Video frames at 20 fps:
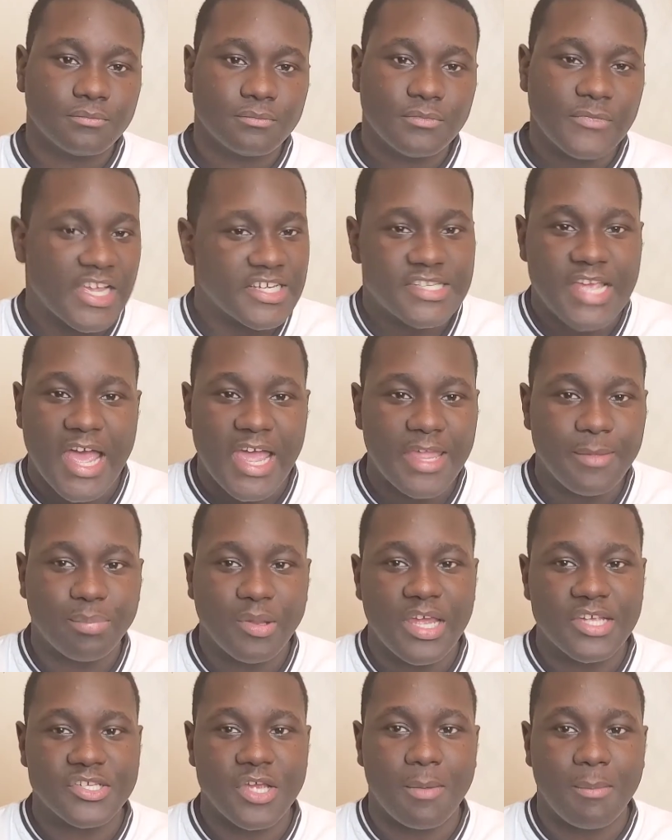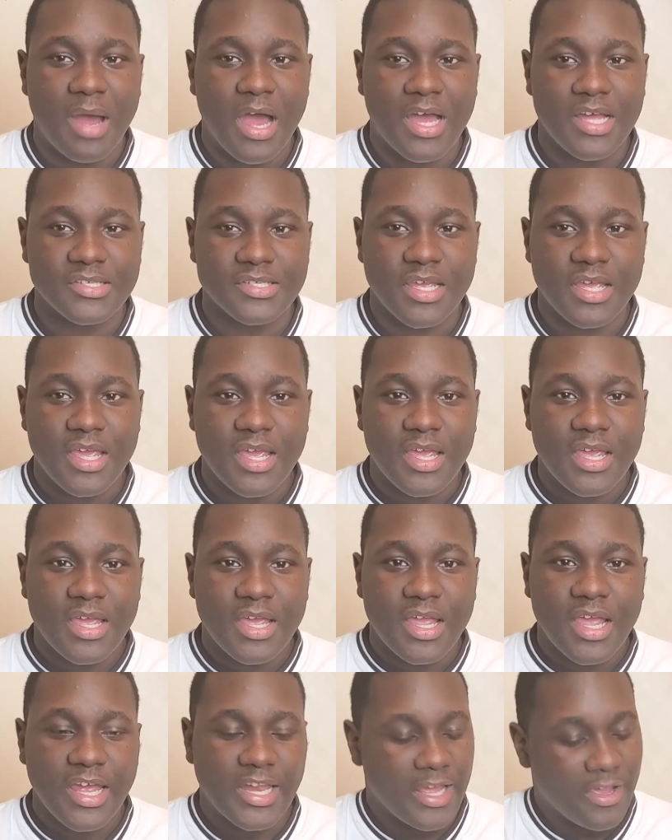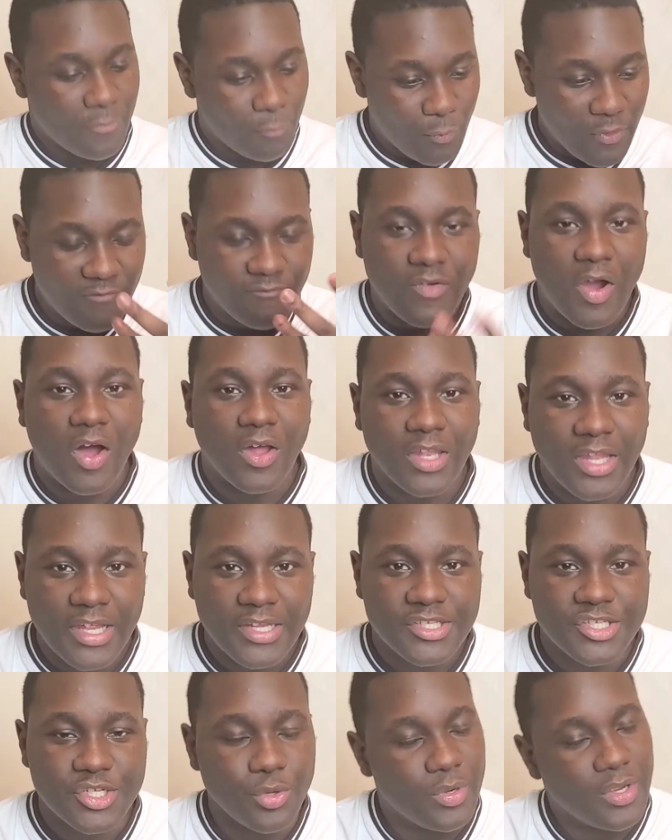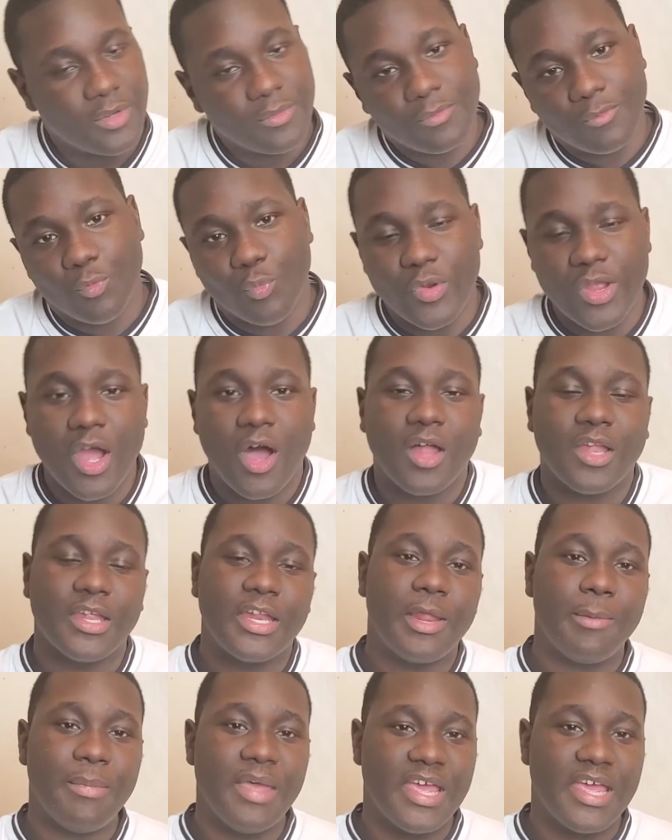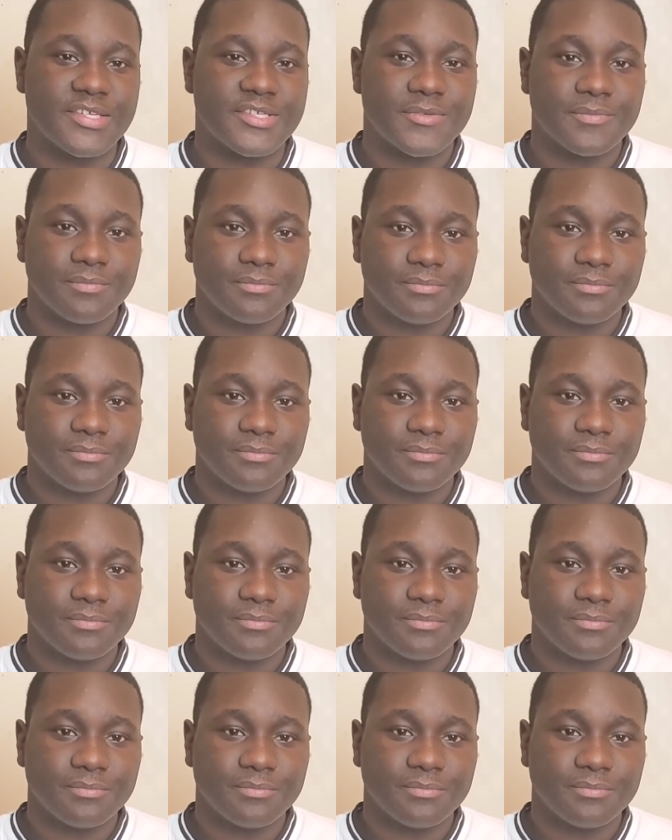That's how he plays our minds. And then if we fall into it, we all in a mess.